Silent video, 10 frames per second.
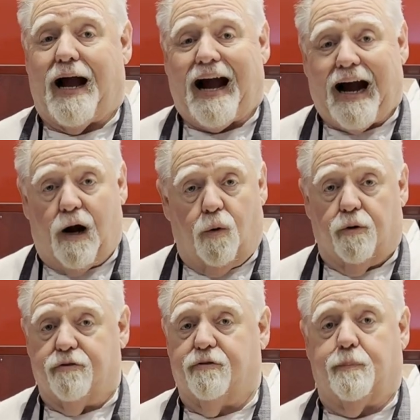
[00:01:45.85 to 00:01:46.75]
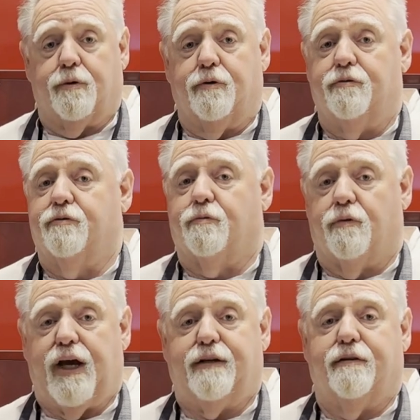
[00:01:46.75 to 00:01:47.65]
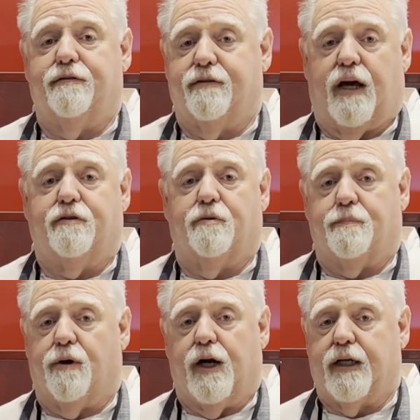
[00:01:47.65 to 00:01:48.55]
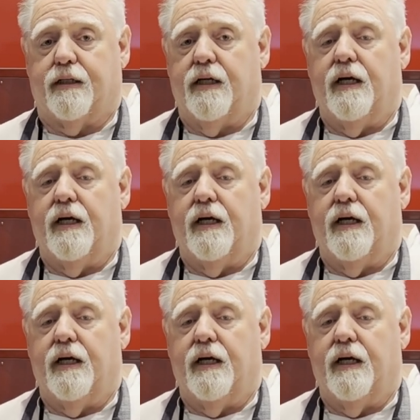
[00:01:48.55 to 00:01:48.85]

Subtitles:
hours to produce great tender product